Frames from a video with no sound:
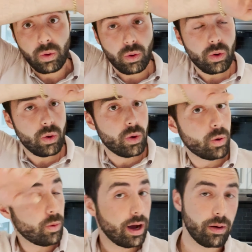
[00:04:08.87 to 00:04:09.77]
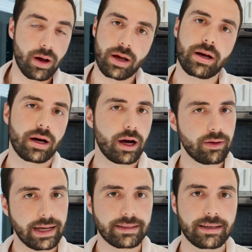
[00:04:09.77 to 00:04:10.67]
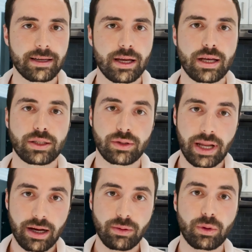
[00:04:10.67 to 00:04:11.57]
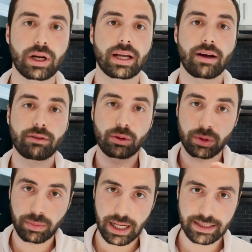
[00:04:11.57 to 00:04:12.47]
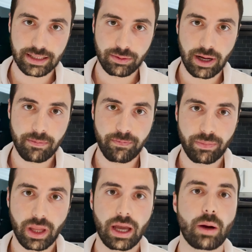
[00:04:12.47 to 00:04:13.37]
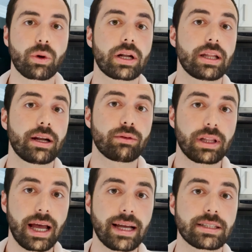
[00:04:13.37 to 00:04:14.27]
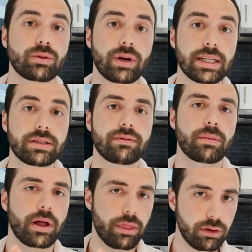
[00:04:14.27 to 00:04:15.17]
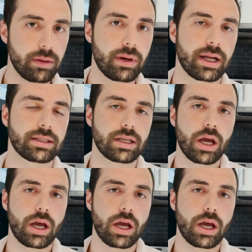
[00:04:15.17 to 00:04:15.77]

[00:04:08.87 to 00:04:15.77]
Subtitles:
Whew, wow. All right, so now we're going to cover it with plastic wrap and we're going to let it relax and rest for about 30 minutes.